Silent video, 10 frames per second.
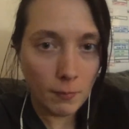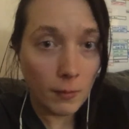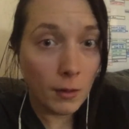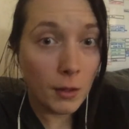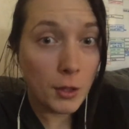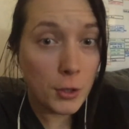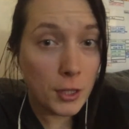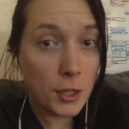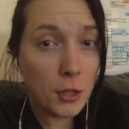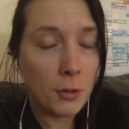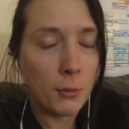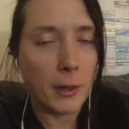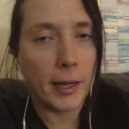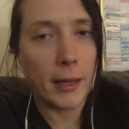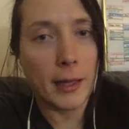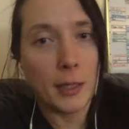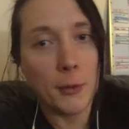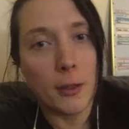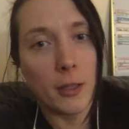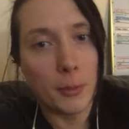The traditional way that you
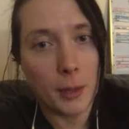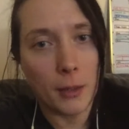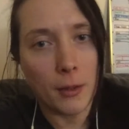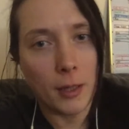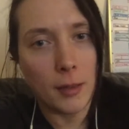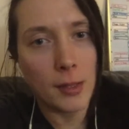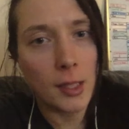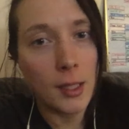would cook brown rice